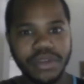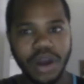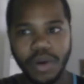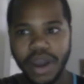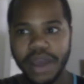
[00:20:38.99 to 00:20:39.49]

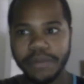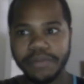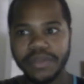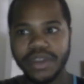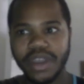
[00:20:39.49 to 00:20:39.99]
All right,
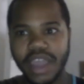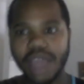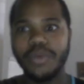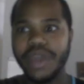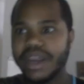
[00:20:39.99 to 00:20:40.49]

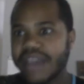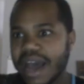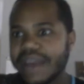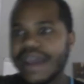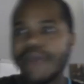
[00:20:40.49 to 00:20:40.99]
and we had
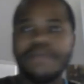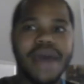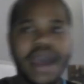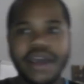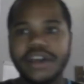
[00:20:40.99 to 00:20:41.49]
gotten that
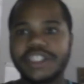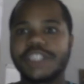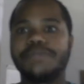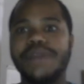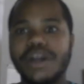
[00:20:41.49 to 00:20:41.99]
back because
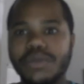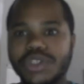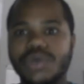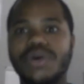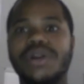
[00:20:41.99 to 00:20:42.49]
the spirit
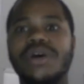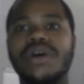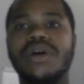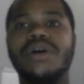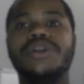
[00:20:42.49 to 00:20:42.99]
was
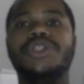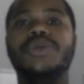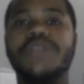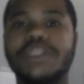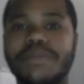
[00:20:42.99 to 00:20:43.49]
on
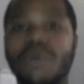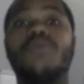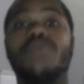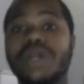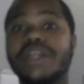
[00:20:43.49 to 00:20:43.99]
Judas.
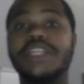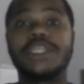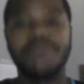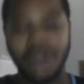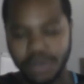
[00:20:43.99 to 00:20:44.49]
Oh, really, the
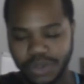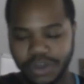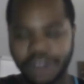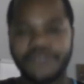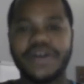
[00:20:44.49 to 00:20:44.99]
spirit was
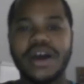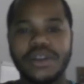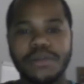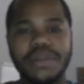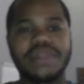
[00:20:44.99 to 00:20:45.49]
on his
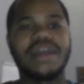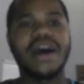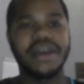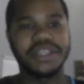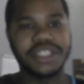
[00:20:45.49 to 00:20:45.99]
father
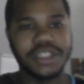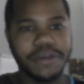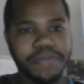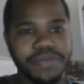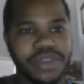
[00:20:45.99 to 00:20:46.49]
Matthias.